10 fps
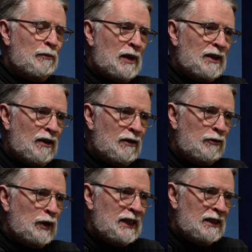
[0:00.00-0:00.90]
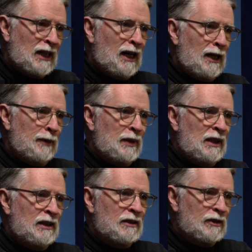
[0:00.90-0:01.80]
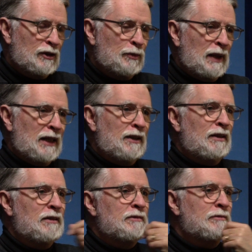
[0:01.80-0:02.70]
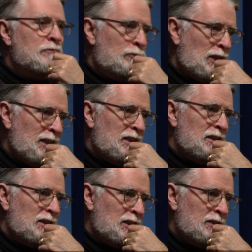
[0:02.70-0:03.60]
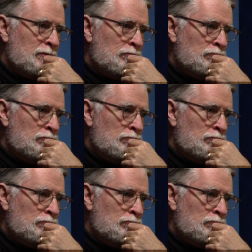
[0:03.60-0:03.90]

but the free time to spend writing there.